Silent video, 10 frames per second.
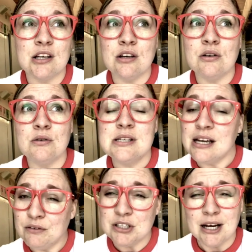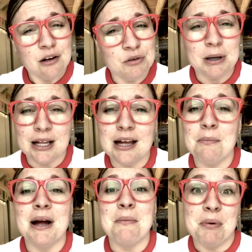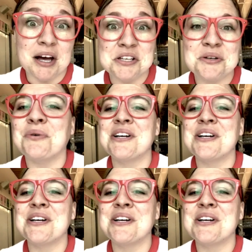you saved a child from getting hit by a bus